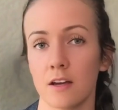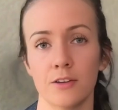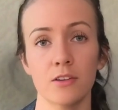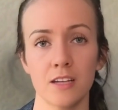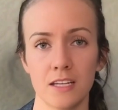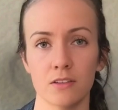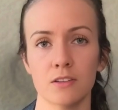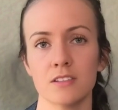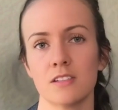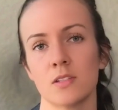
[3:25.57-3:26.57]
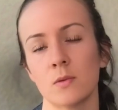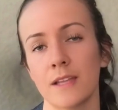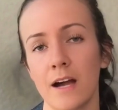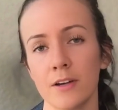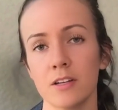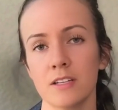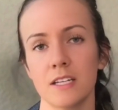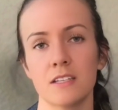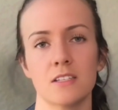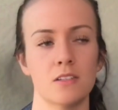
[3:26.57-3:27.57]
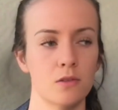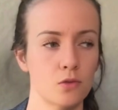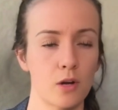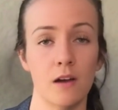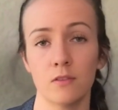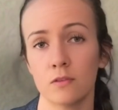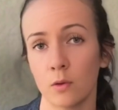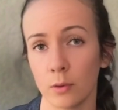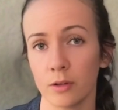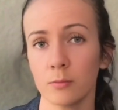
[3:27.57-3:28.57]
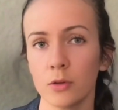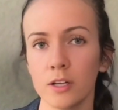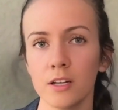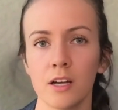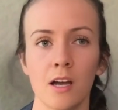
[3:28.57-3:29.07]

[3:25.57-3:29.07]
under the heels to allow your knees to travel forward more